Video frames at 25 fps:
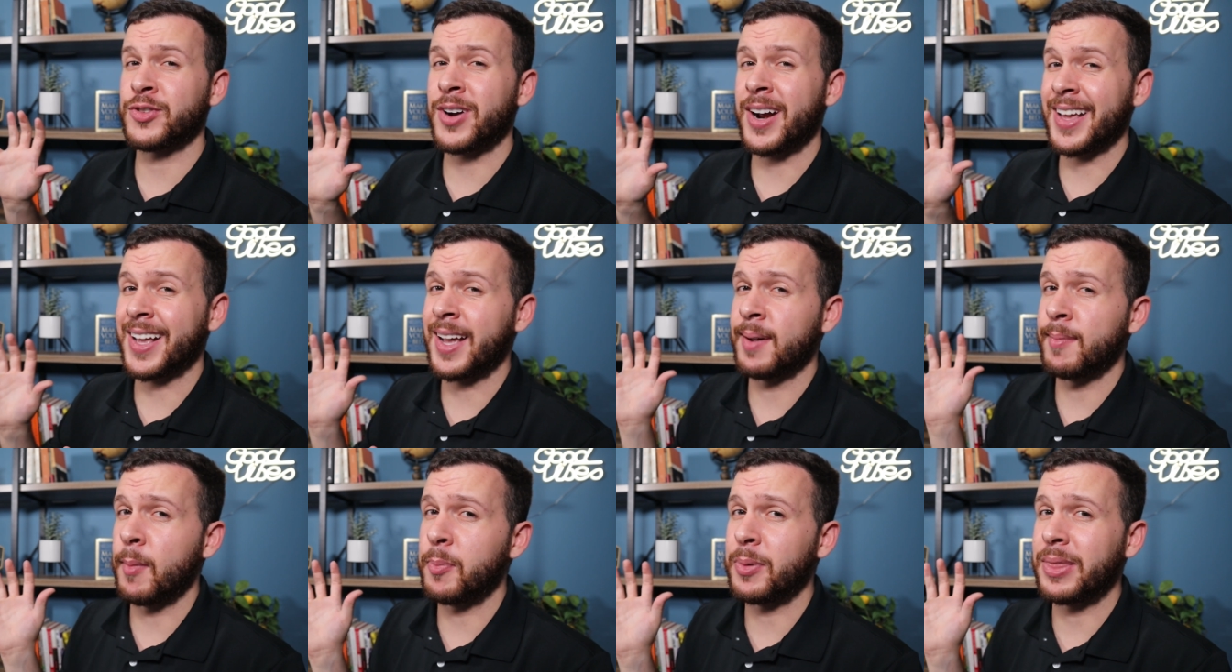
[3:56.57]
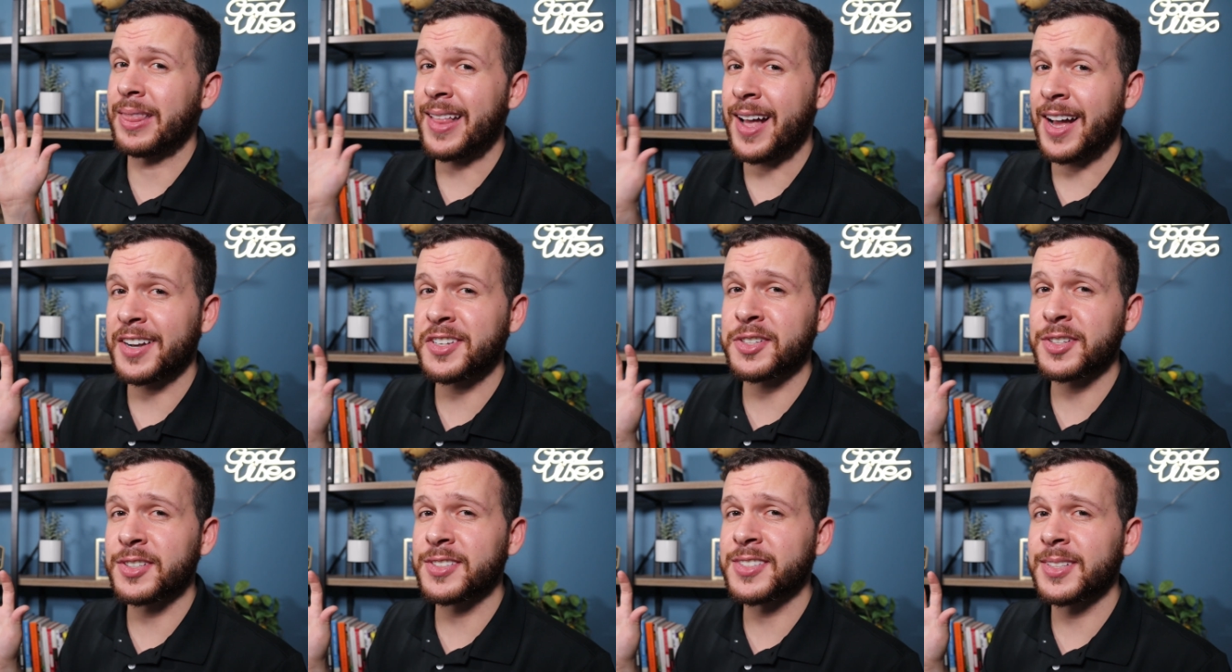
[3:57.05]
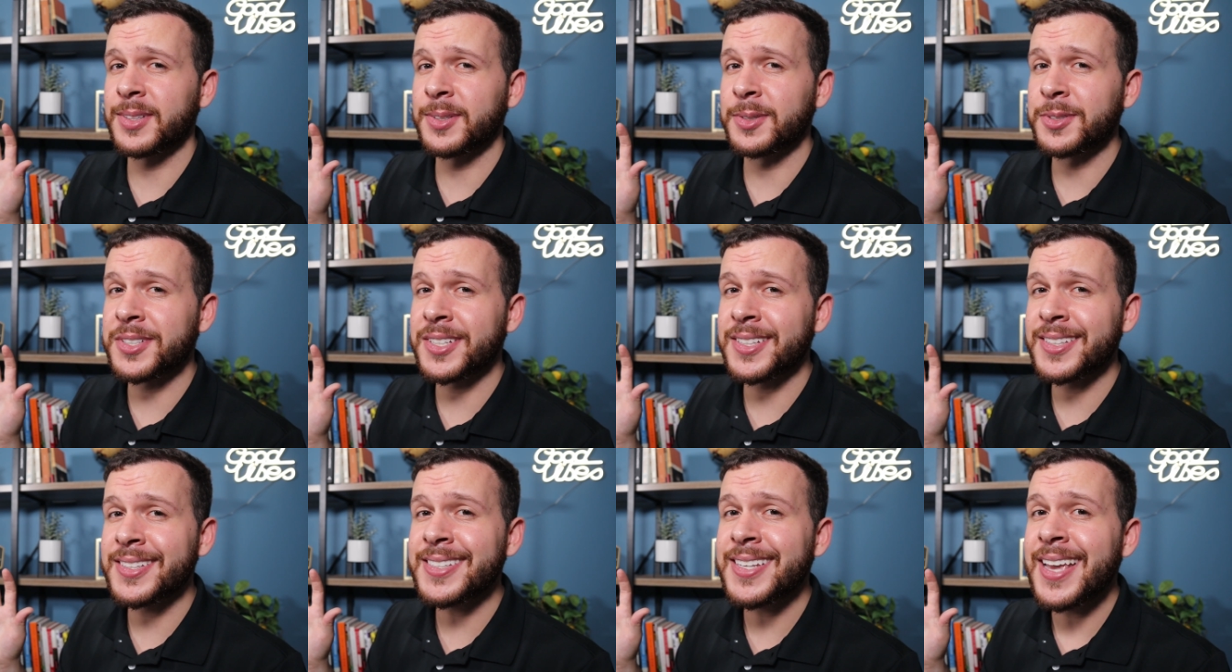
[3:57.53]
try to come up with logical
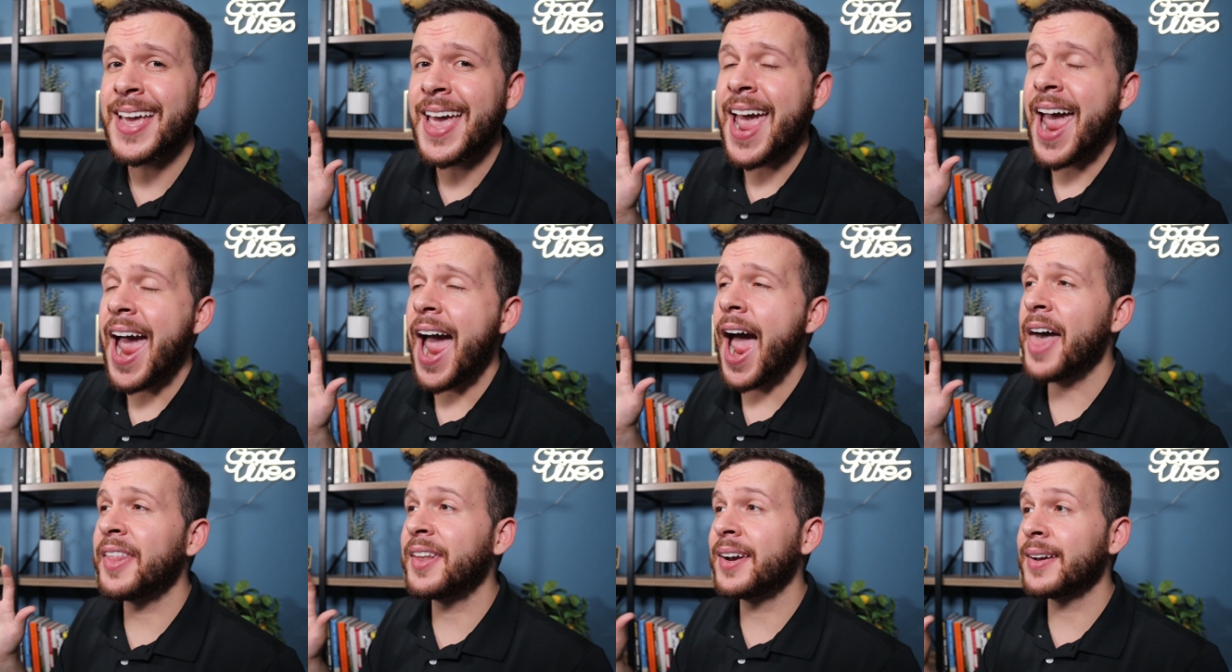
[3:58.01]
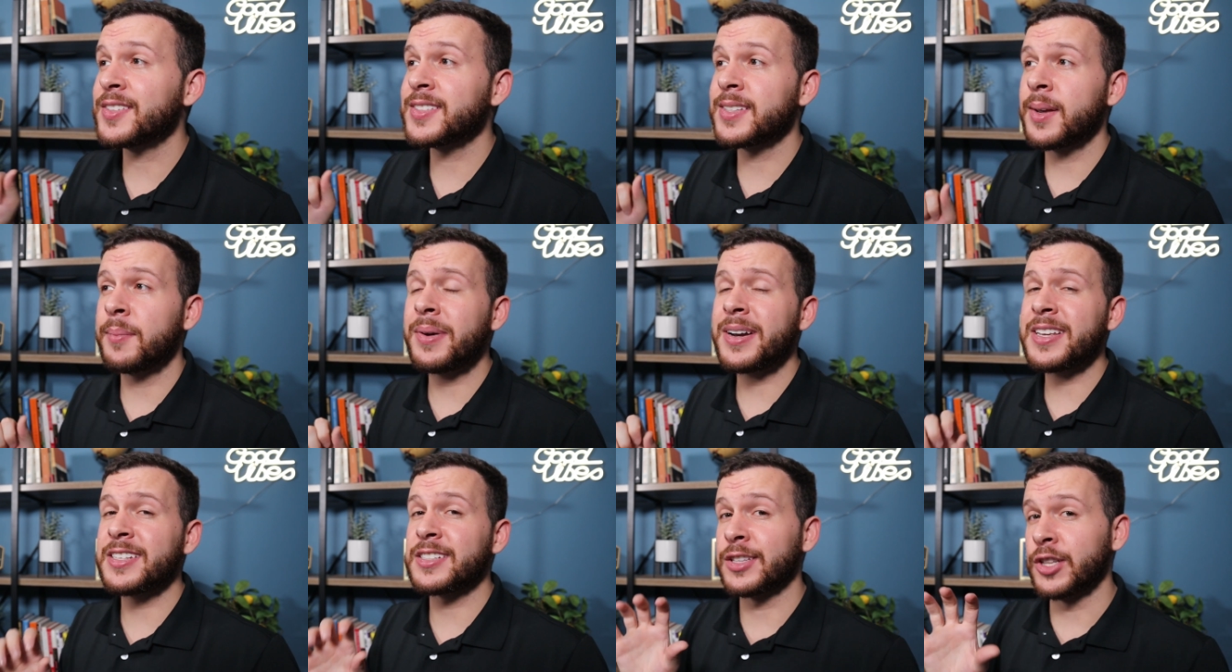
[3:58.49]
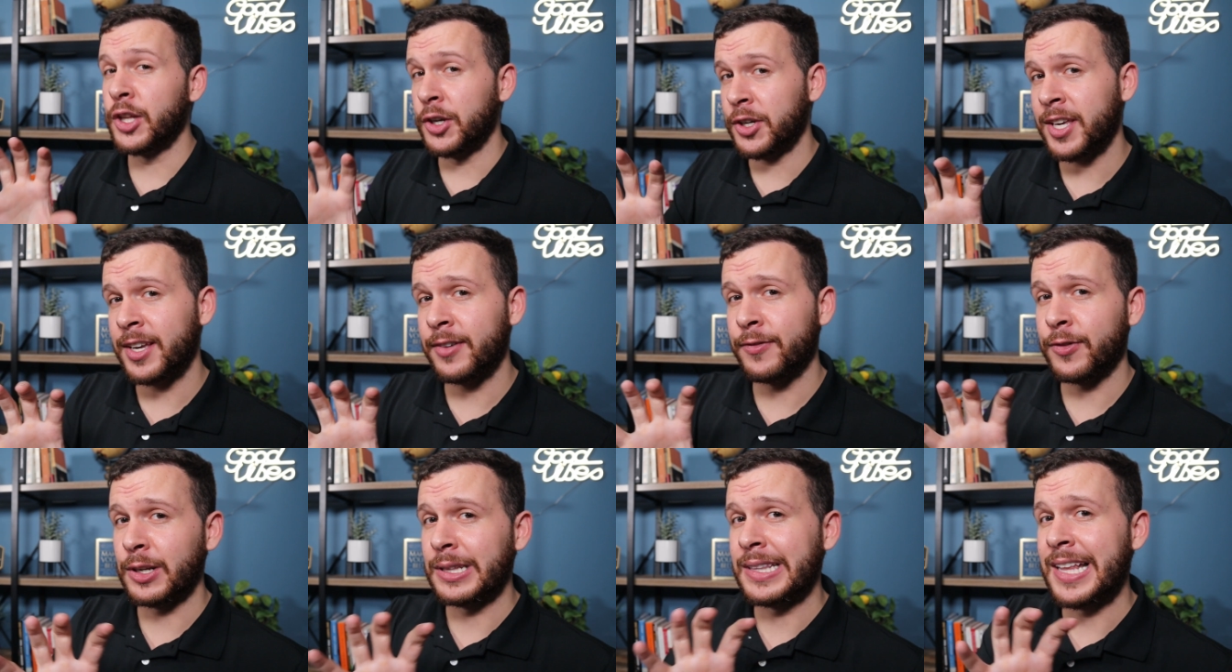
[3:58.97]
solutions. And then if somebody's
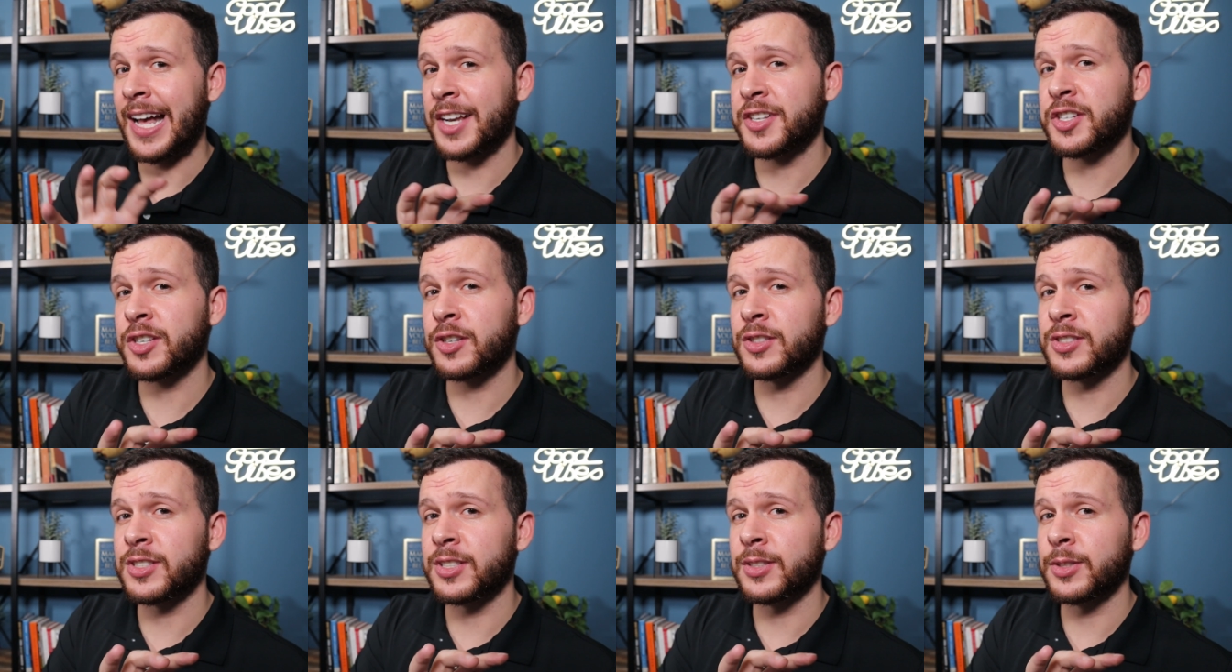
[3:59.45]
looking for logical